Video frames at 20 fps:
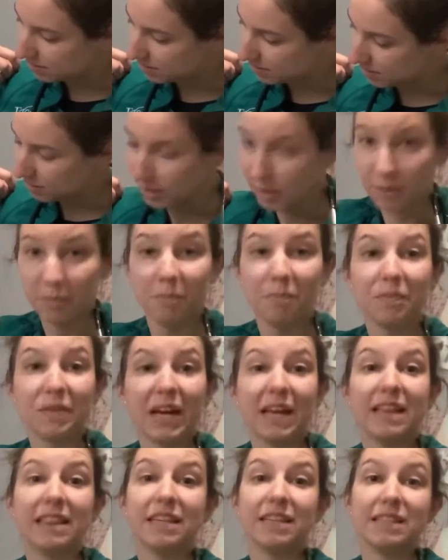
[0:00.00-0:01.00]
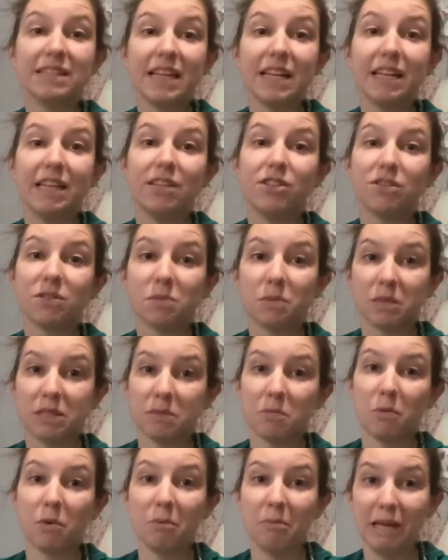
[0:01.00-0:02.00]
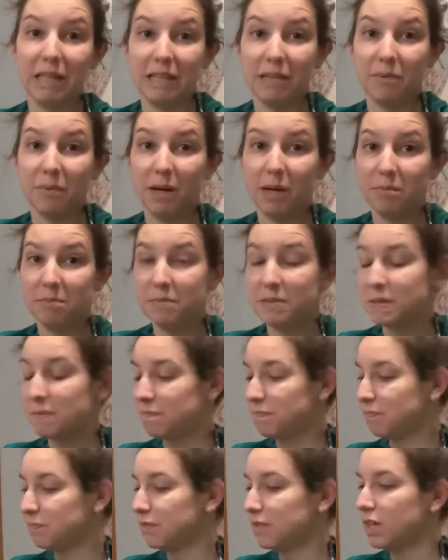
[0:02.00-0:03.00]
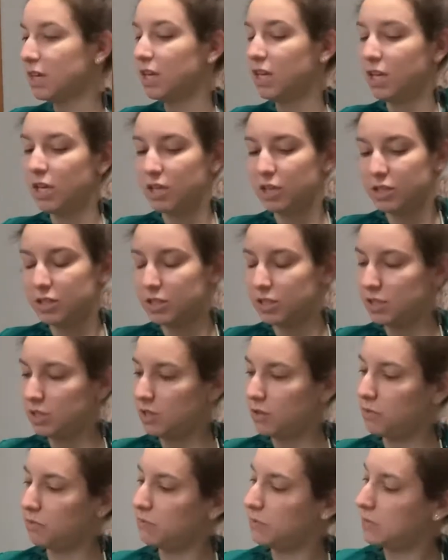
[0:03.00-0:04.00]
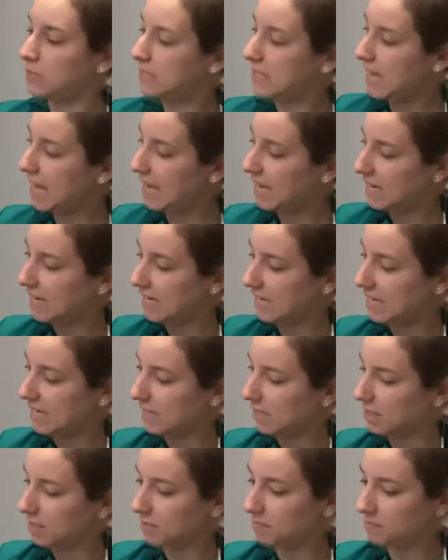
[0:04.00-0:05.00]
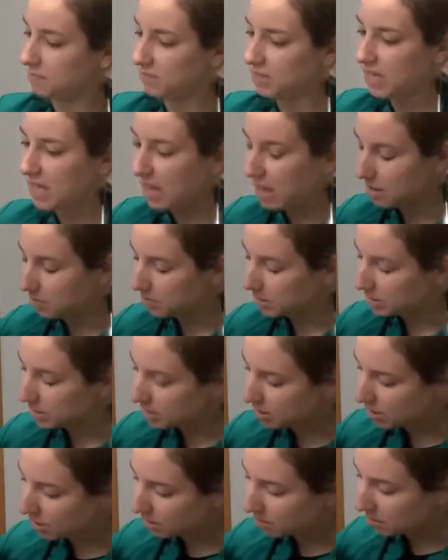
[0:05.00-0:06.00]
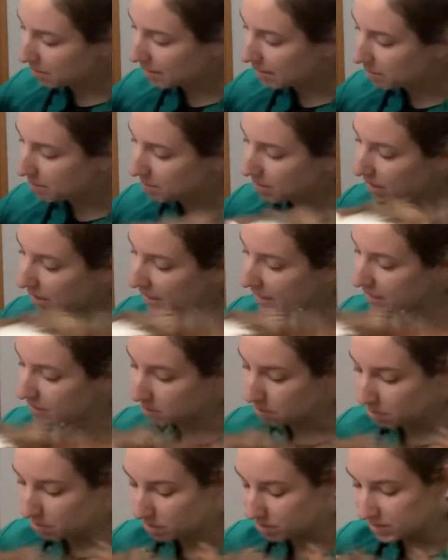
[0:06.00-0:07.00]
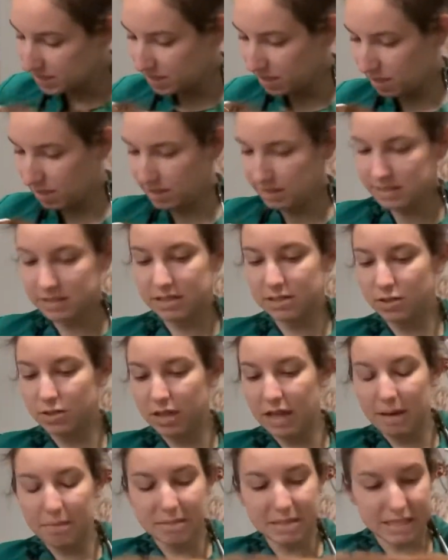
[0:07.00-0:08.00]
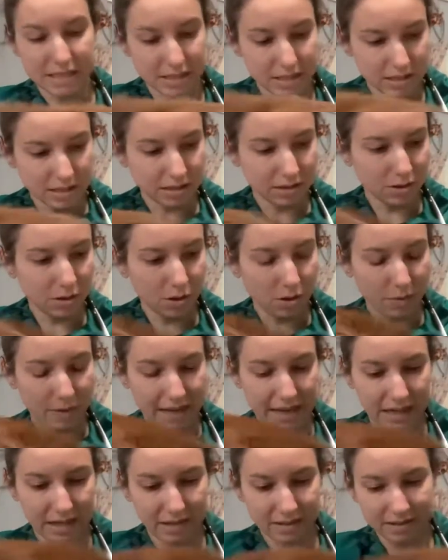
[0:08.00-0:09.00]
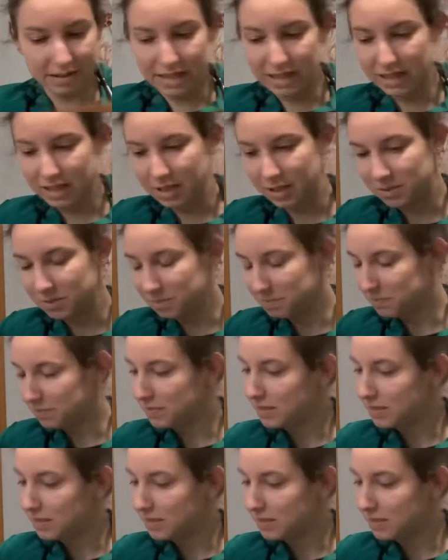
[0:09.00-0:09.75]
No, I think Sadie just wants more belly rubs. So for Sadie here, I'm going to start by applying the pulse ox. Lab assistant, go away. Thank you.